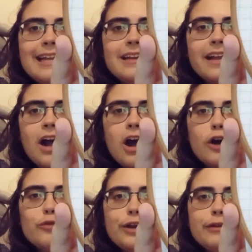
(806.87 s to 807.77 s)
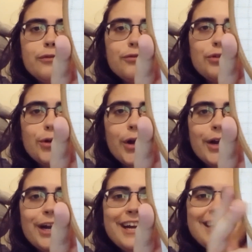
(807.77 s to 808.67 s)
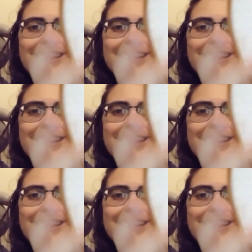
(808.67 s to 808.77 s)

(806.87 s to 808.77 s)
end like halfway through her.